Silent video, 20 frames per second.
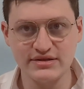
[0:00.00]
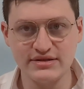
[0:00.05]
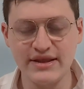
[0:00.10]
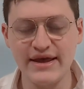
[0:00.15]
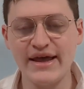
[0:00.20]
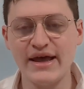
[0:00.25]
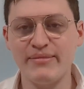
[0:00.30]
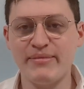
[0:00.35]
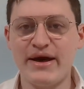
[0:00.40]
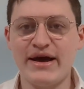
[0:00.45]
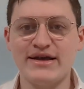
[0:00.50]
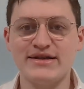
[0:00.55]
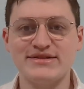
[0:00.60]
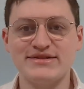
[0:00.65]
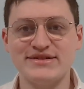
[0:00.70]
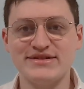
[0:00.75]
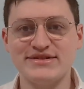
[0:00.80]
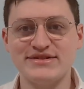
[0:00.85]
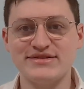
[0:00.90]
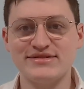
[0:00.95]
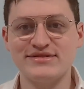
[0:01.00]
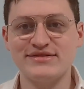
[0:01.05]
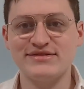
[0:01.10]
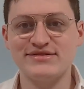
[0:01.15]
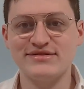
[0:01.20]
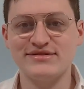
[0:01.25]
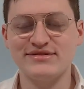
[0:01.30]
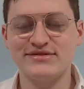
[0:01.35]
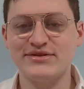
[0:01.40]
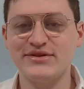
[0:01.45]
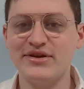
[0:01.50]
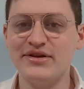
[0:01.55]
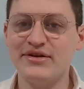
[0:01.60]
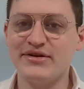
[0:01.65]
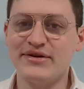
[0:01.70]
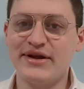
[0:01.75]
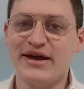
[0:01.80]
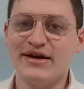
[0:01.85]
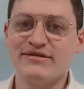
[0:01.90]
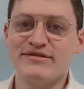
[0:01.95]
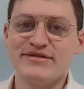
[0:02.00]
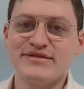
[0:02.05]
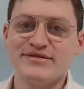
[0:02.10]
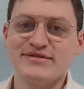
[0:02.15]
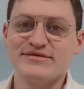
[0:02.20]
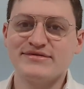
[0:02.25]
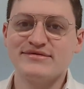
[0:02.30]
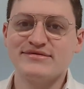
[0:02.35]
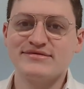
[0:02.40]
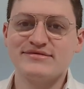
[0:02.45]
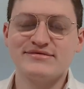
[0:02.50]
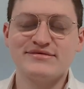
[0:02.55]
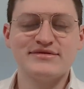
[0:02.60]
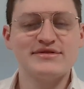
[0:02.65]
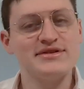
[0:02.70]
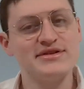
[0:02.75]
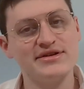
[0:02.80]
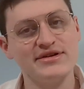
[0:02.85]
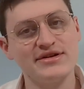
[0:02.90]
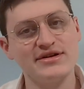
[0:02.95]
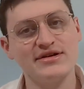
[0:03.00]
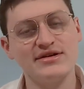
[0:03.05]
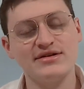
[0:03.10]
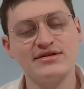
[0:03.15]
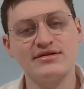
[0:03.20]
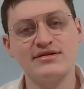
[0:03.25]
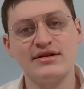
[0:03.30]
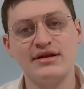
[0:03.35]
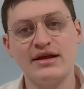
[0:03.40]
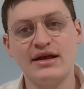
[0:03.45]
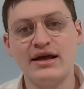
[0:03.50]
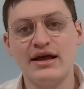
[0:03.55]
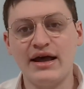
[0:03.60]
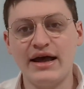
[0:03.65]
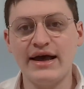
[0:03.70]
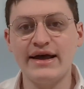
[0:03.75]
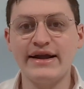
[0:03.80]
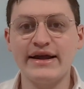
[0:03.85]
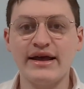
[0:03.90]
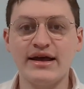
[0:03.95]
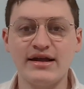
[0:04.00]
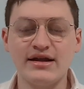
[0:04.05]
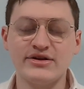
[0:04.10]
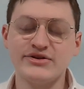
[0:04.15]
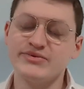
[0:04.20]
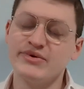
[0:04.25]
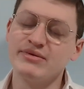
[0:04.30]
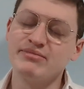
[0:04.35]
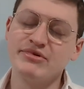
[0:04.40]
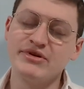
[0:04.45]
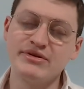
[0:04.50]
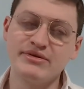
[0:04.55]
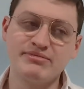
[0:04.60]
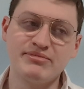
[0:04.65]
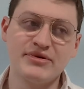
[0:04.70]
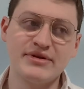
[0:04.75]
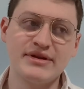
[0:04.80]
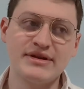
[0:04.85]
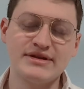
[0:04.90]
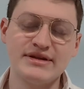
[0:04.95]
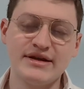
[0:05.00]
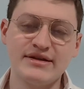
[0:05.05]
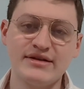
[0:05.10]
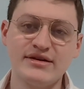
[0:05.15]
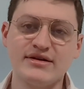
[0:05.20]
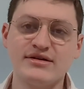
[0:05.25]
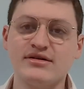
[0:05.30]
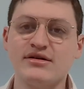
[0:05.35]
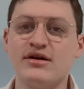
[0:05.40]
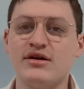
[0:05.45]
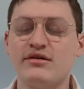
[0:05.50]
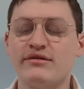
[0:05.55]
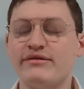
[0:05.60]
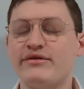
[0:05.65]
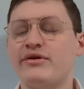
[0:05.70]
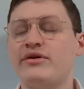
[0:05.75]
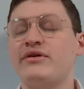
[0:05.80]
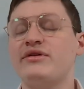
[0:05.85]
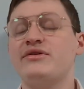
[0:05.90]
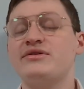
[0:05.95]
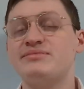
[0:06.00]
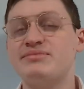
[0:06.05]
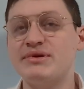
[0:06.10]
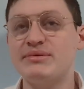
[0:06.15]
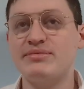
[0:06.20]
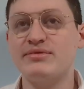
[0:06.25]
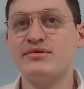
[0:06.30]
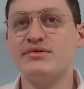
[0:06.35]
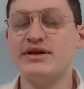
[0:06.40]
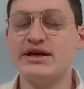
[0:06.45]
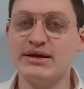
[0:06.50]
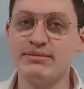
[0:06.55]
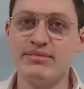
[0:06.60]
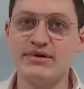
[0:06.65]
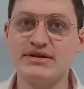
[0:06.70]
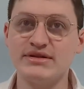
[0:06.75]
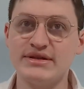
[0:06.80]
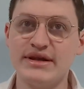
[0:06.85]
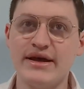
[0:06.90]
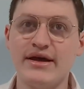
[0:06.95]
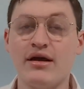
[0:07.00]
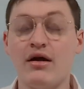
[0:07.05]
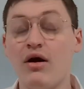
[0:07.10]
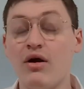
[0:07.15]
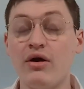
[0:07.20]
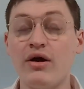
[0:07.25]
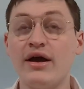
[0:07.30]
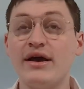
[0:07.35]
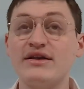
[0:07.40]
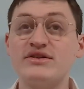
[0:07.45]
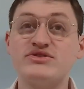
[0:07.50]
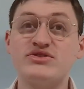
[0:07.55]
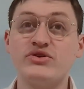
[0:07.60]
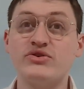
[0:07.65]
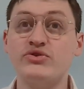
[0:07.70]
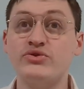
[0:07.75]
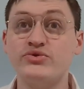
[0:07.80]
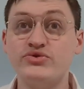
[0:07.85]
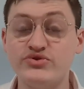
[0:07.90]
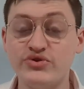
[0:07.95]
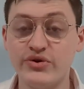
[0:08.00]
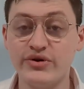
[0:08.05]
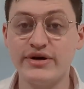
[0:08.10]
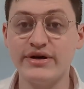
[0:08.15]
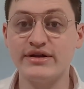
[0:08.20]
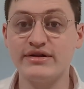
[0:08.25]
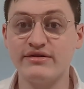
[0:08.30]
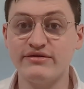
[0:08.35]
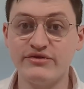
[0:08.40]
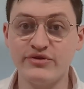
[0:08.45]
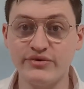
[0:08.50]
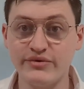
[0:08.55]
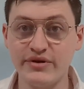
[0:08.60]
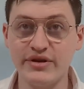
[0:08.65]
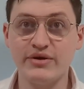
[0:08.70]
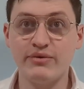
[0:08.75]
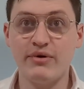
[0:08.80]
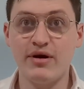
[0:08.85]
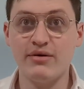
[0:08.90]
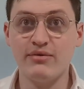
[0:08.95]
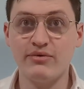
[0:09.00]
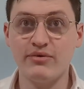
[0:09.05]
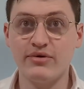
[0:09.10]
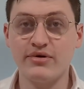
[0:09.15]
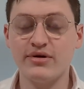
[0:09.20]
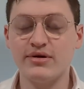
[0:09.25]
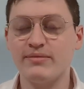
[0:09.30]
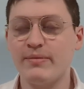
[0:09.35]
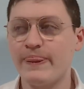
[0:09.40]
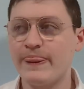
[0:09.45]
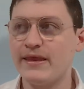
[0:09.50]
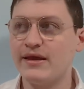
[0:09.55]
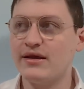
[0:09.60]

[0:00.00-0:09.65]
they get passes. You don't have to. You're good. And again, I just want to put this out there for all those people that keep on saying, "Okay, so you join if you really want war."